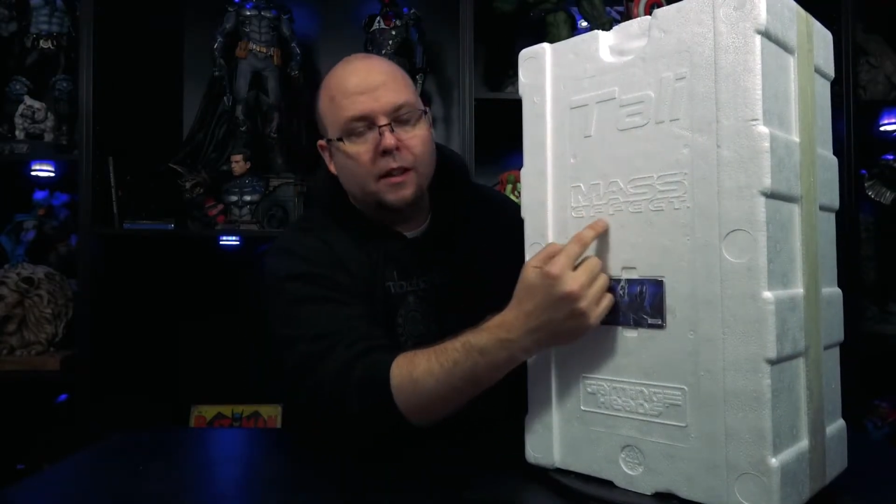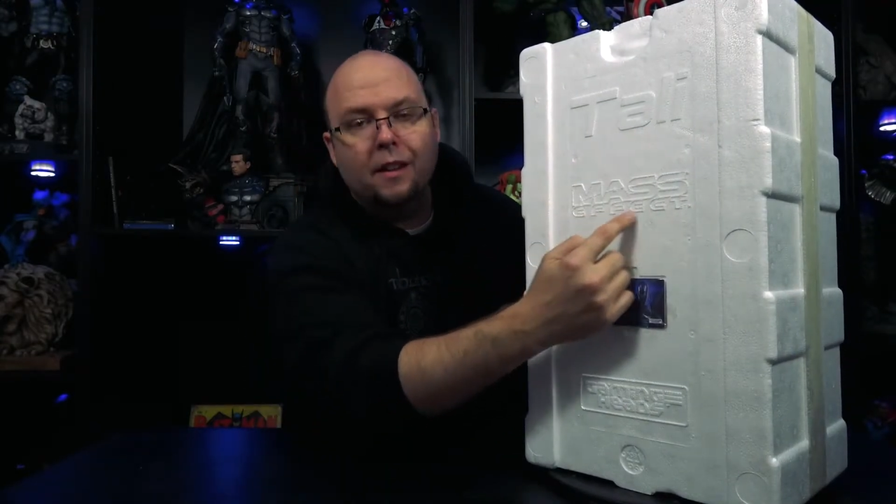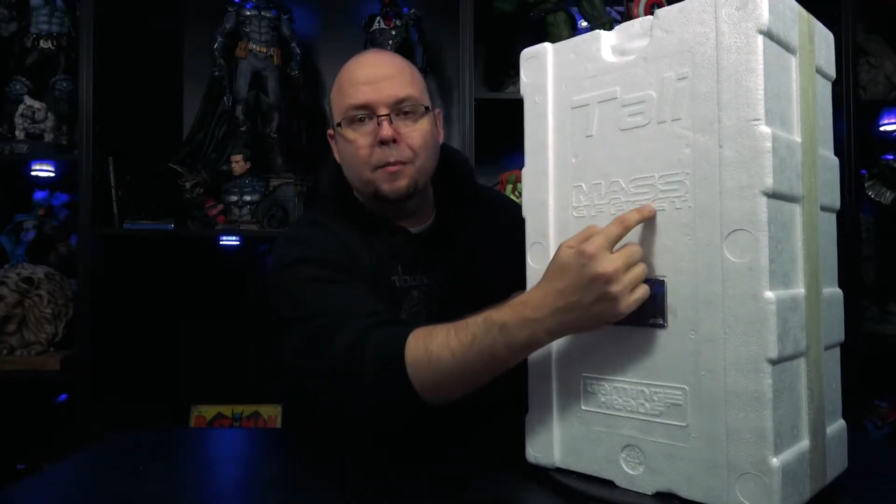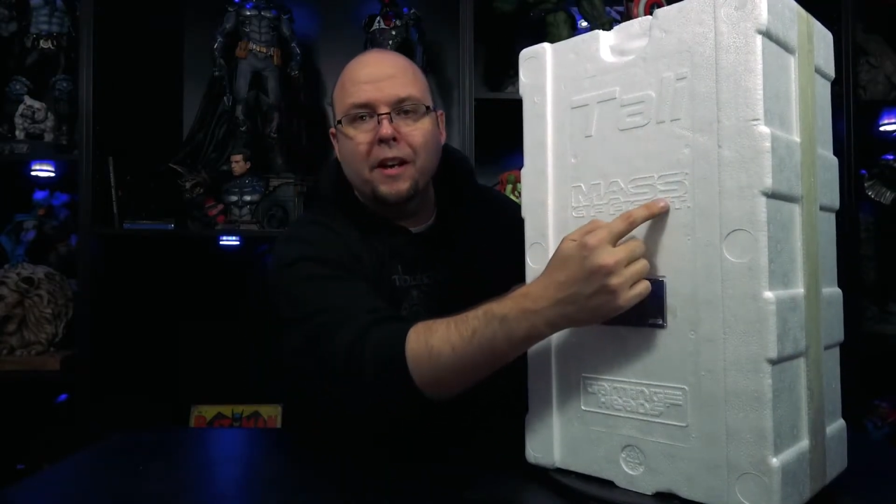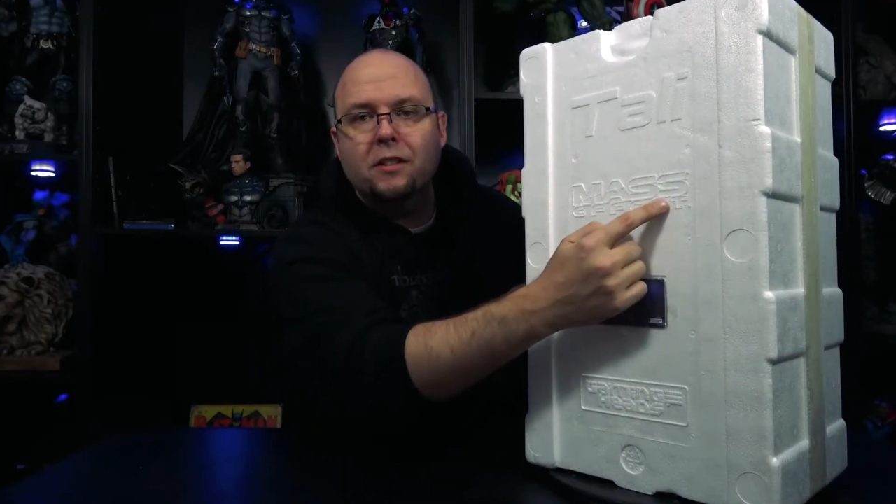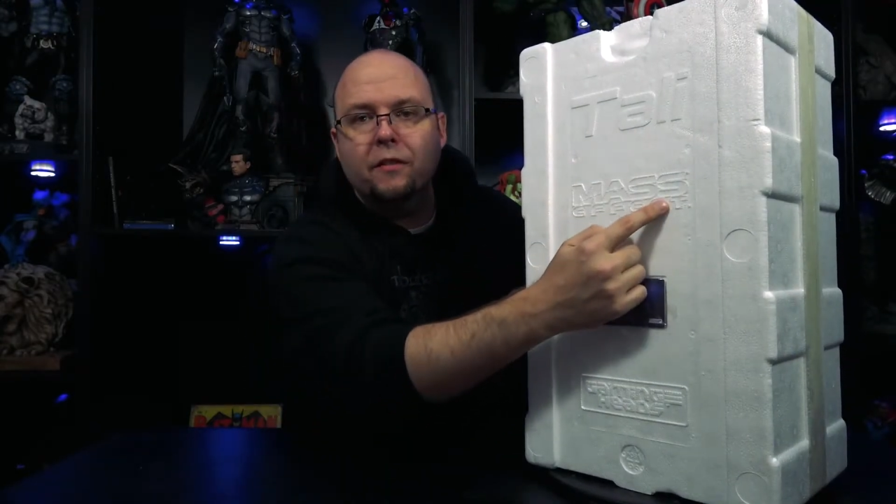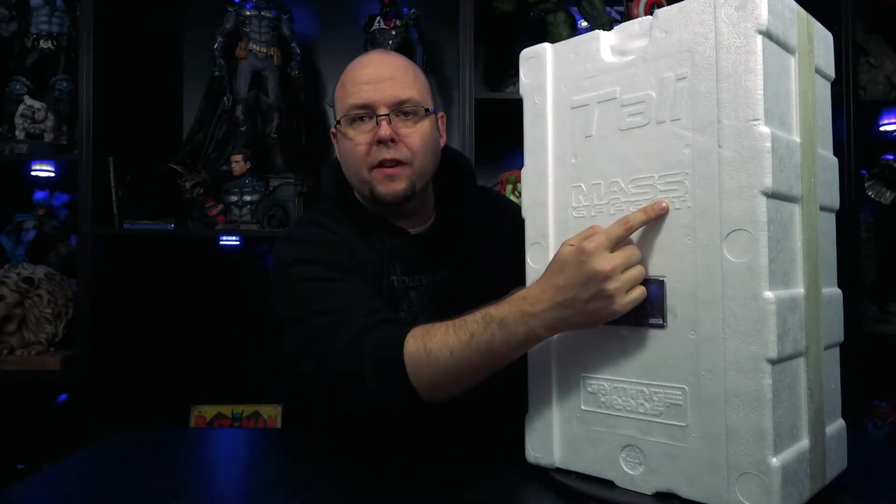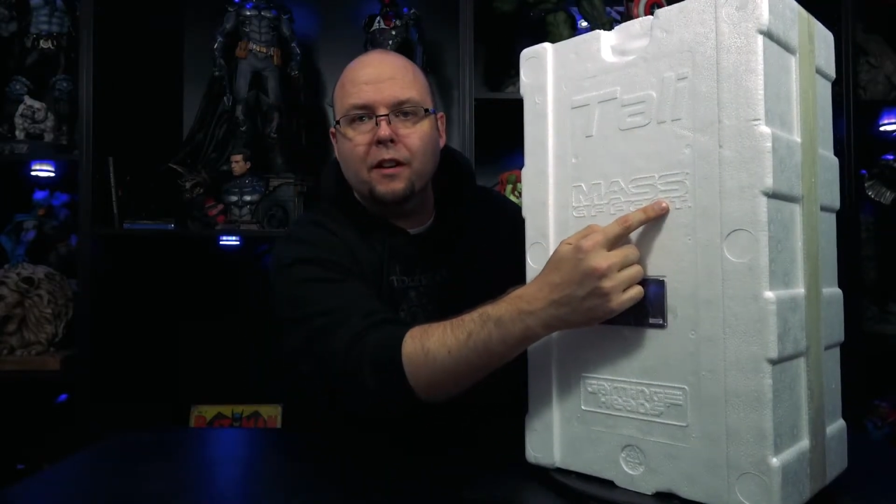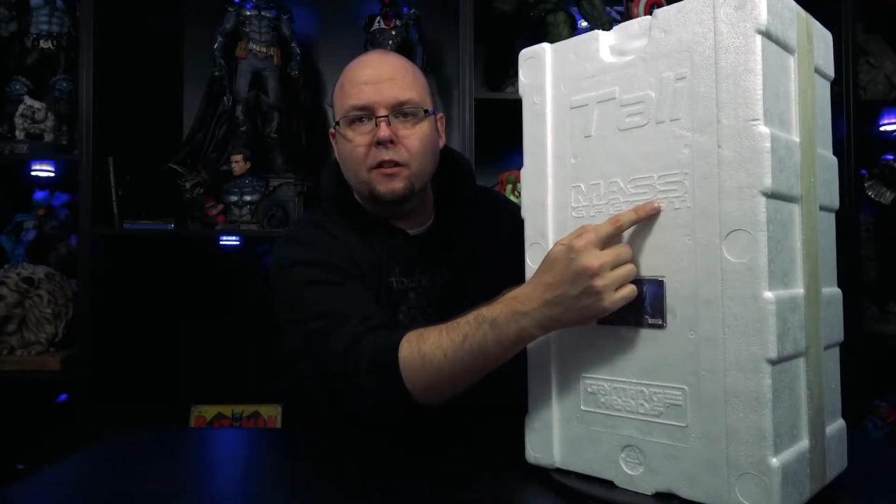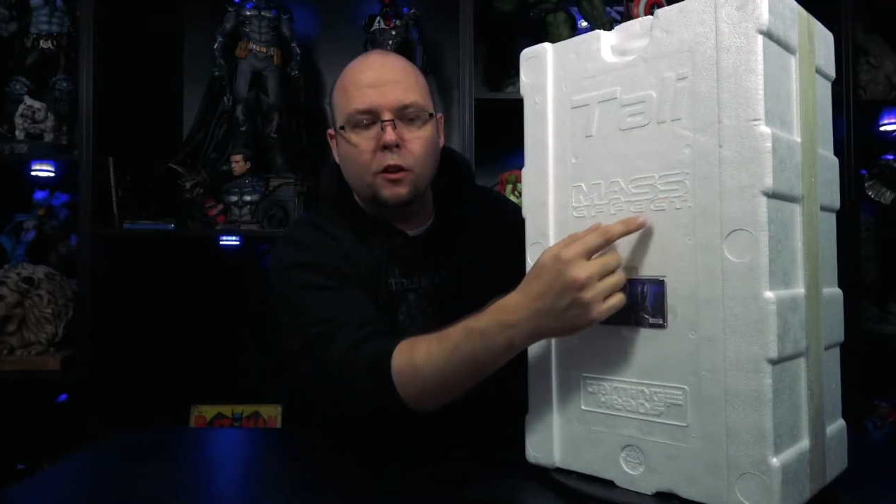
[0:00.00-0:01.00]
the Mass
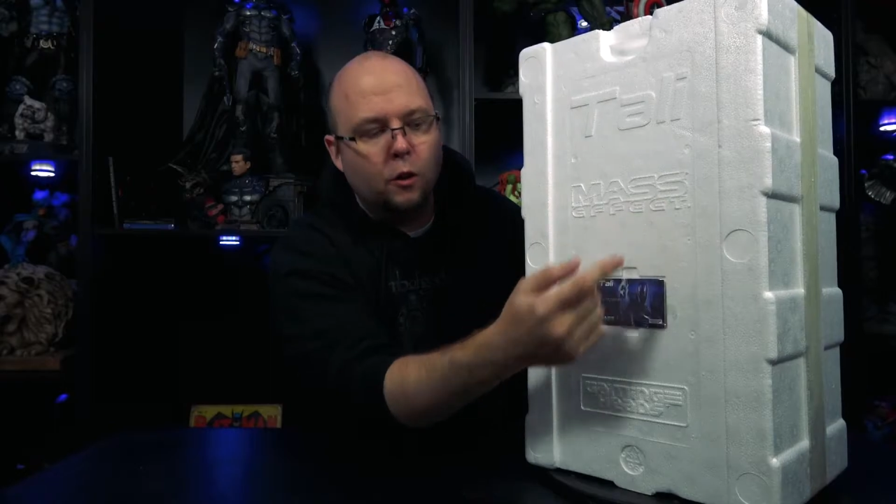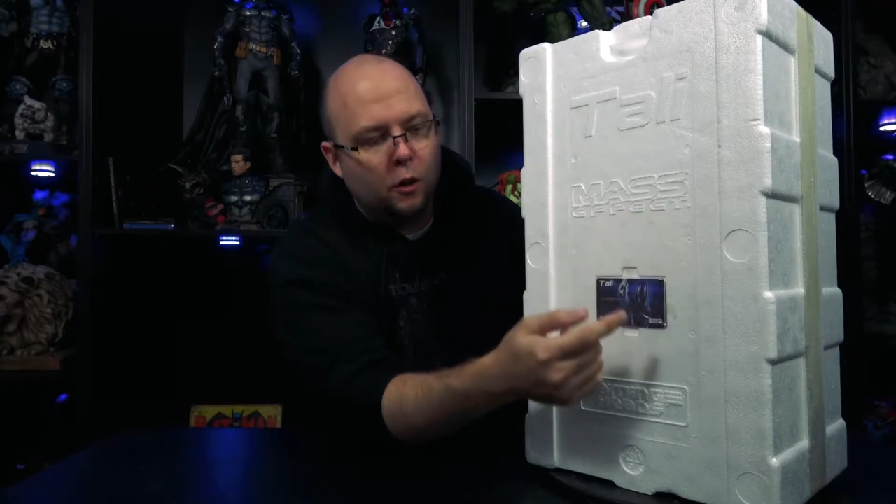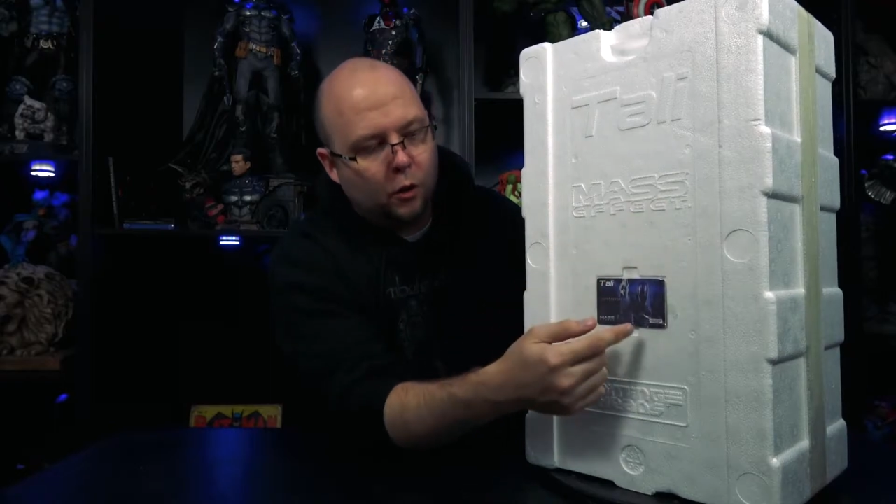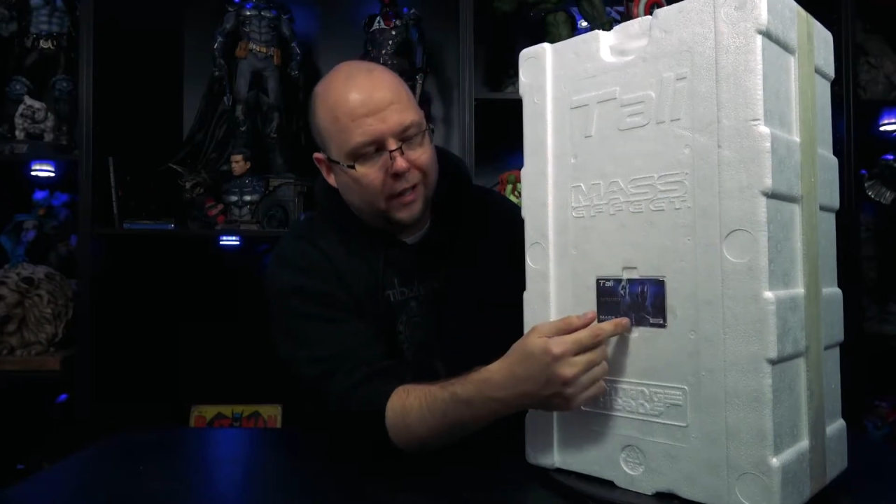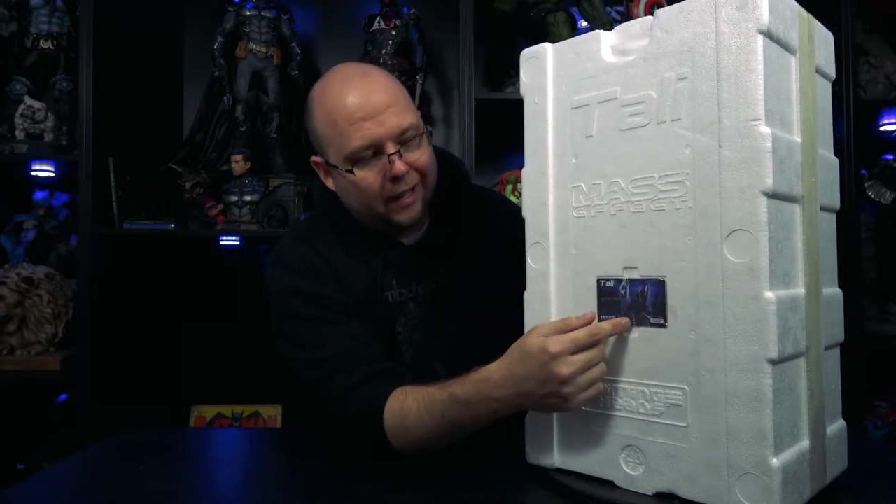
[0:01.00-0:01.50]
Effect logo,